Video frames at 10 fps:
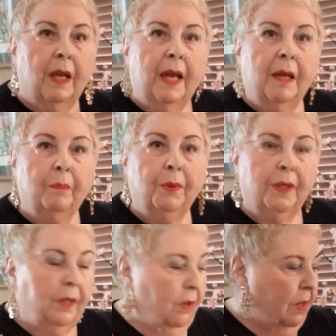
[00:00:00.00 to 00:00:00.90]
and put
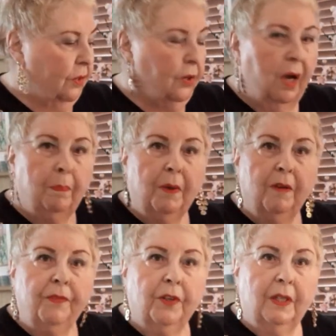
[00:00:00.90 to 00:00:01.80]
it on top
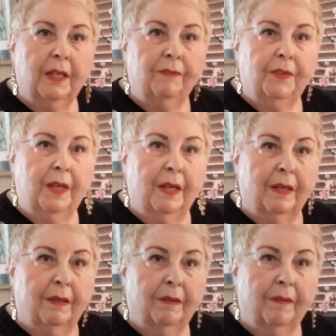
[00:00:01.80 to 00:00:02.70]
of your left hand.